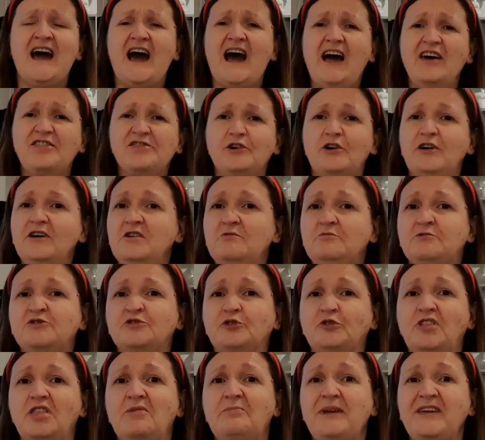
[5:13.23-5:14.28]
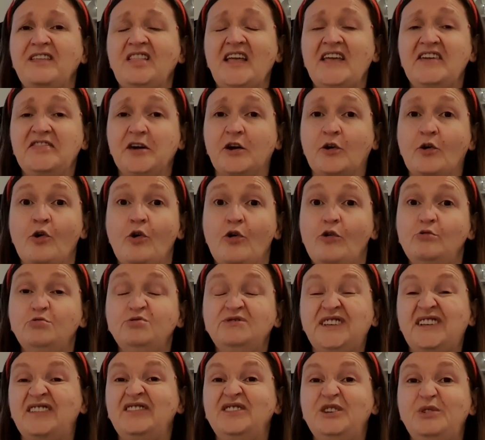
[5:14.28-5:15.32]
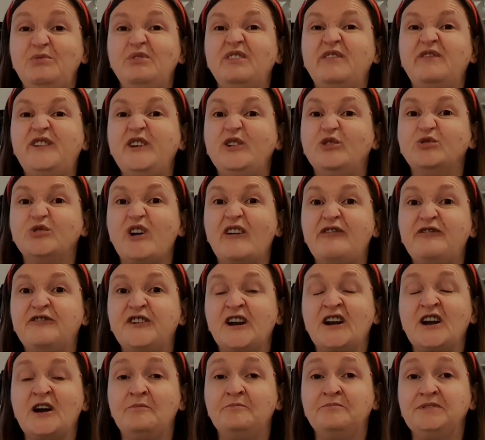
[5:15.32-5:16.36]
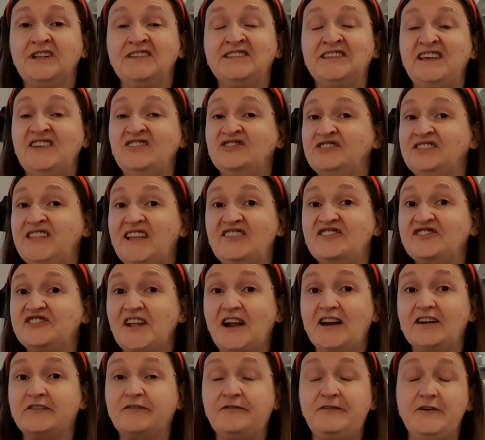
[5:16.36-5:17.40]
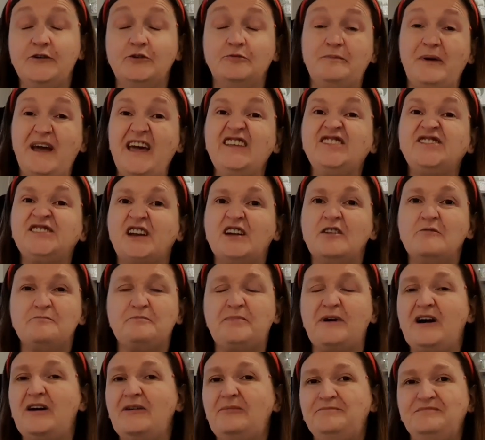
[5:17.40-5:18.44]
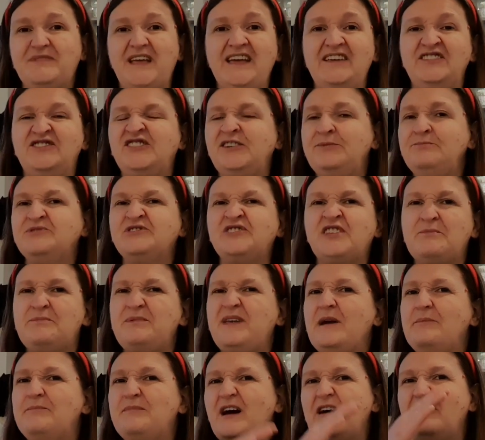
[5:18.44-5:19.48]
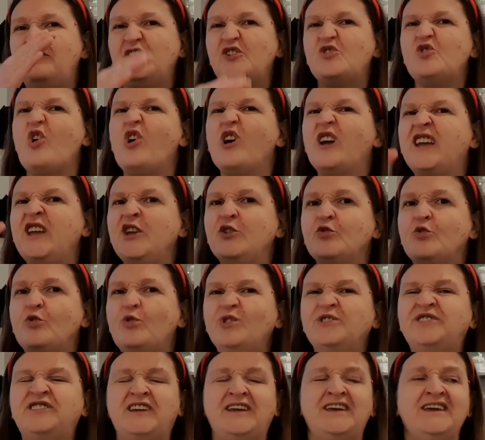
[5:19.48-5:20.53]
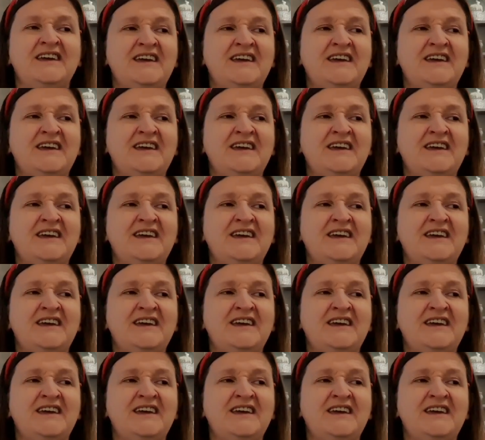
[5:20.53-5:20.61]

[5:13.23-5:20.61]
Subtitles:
I thought it was going to be like the cold and you would feel rough for a couple of days and then start to feel better, but it seems to be a bit of a rocky road.